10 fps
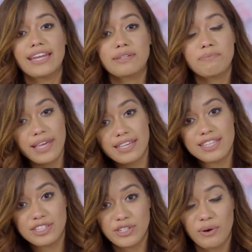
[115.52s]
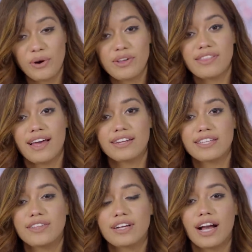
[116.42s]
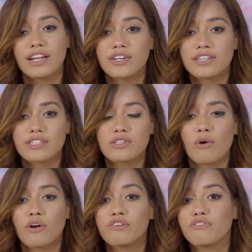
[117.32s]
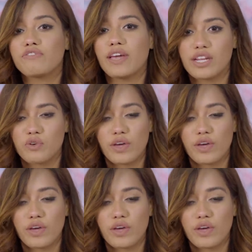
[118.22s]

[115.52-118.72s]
and it makes sure that the color does not fade